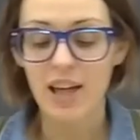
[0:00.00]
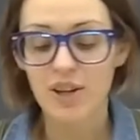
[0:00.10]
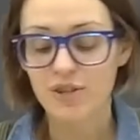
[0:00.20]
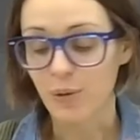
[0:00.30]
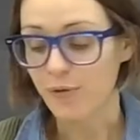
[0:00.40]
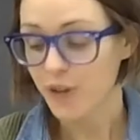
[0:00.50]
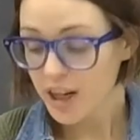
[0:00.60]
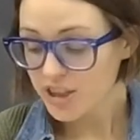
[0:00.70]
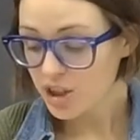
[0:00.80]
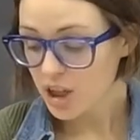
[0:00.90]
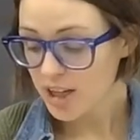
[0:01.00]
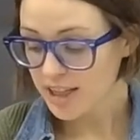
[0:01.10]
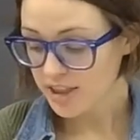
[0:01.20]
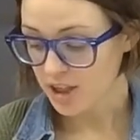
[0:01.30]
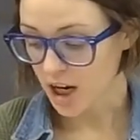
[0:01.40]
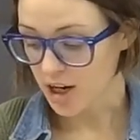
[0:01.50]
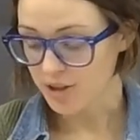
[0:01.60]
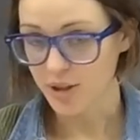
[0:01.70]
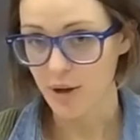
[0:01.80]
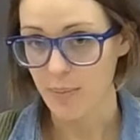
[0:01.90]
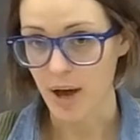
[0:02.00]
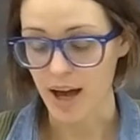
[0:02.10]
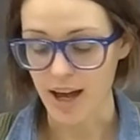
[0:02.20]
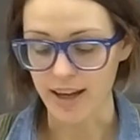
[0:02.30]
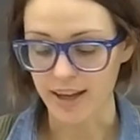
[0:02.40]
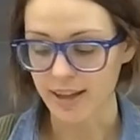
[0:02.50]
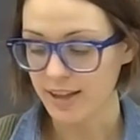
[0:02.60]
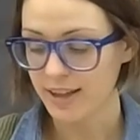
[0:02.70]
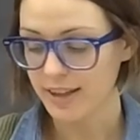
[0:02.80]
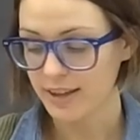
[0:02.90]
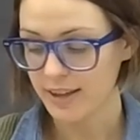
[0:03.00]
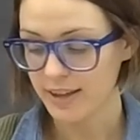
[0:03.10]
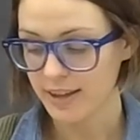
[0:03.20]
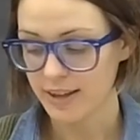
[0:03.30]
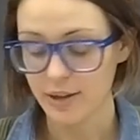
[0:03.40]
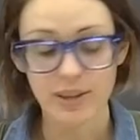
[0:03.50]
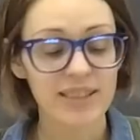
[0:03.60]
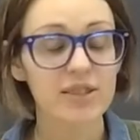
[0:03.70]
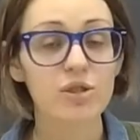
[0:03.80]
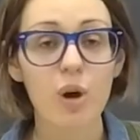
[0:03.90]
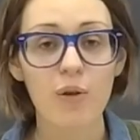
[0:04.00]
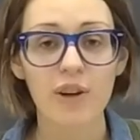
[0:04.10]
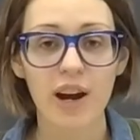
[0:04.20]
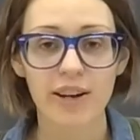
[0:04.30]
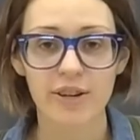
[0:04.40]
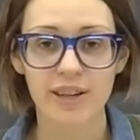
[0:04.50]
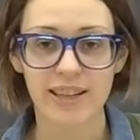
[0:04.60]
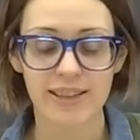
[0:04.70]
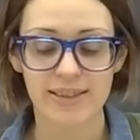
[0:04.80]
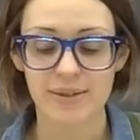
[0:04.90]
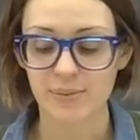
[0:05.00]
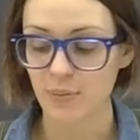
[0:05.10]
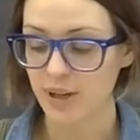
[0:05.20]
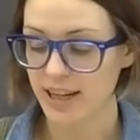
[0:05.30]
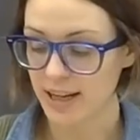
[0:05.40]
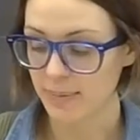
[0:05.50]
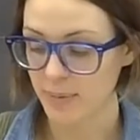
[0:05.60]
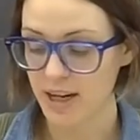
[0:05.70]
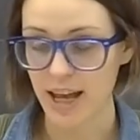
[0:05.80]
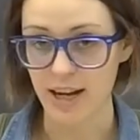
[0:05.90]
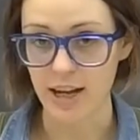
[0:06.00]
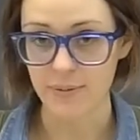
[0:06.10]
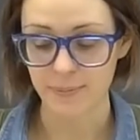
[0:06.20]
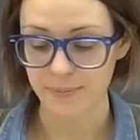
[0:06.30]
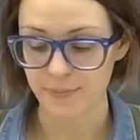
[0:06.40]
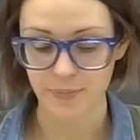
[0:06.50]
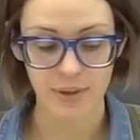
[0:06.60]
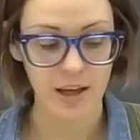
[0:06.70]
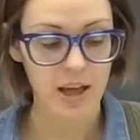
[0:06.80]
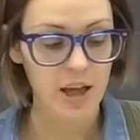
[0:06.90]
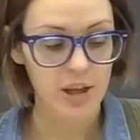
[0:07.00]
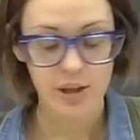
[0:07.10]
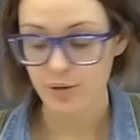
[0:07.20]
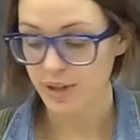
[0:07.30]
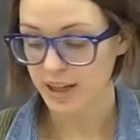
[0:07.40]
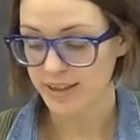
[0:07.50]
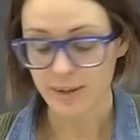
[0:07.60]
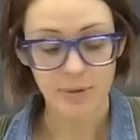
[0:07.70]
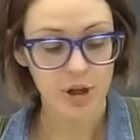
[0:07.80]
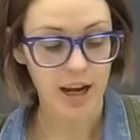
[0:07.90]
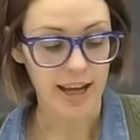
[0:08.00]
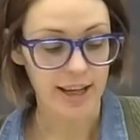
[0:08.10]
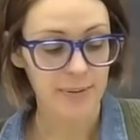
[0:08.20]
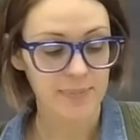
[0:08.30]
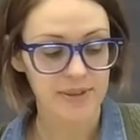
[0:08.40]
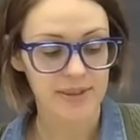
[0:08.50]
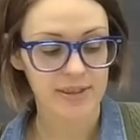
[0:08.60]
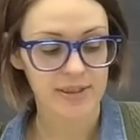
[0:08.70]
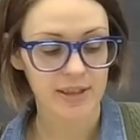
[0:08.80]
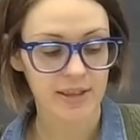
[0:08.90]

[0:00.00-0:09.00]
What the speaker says: So first you're going to start by, let's go over our ingredients. We need a banana. You need some grapes.